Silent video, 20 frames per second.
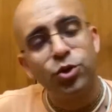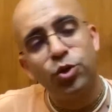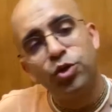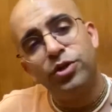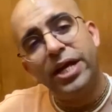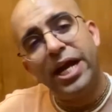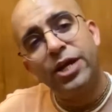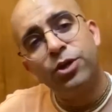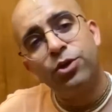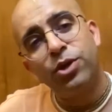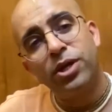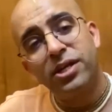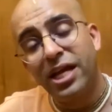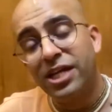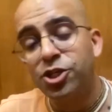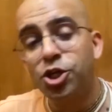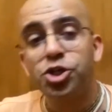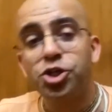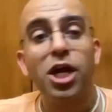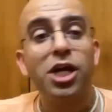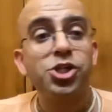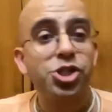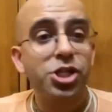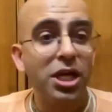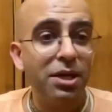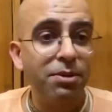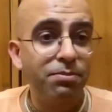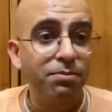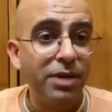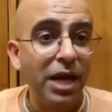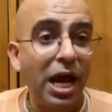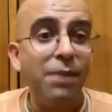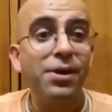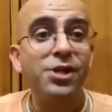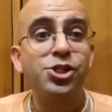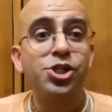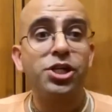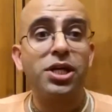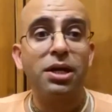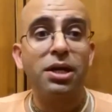So that can Lashikshashtakam,
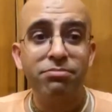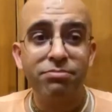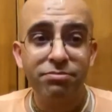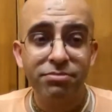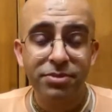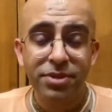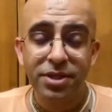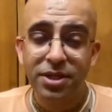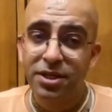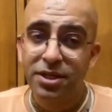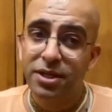Namashtakam,